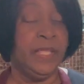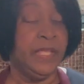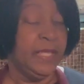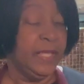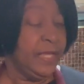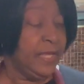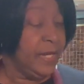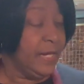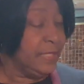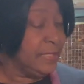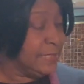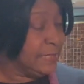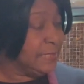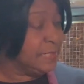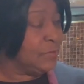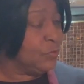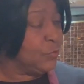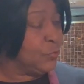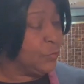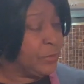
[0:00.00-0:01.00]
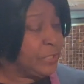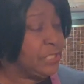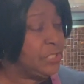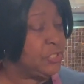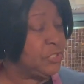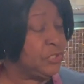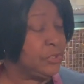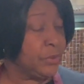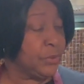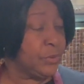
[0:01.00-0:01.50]
And I did some
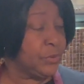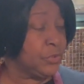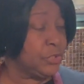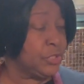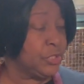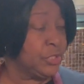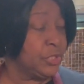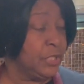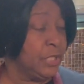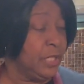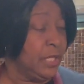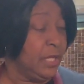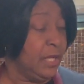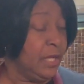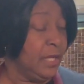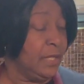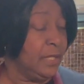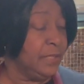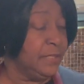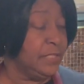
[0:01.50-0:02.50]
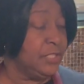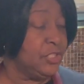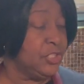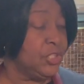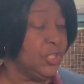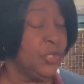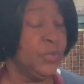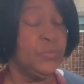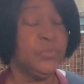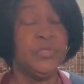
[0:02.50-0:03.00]
research in
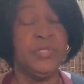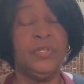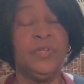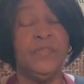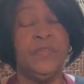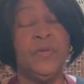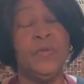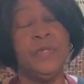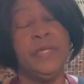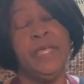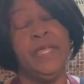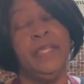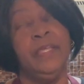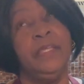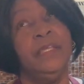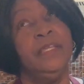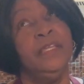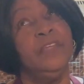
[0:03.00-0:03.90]
terms of, okay,